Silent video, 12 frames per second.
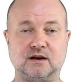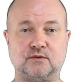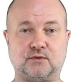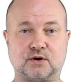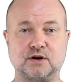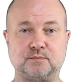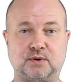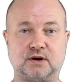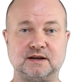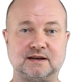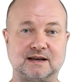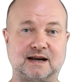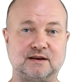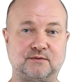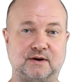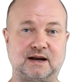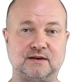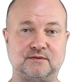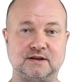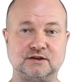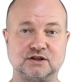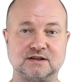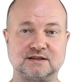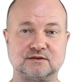4.95
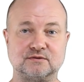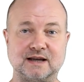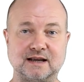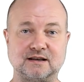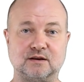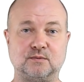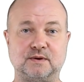inches erect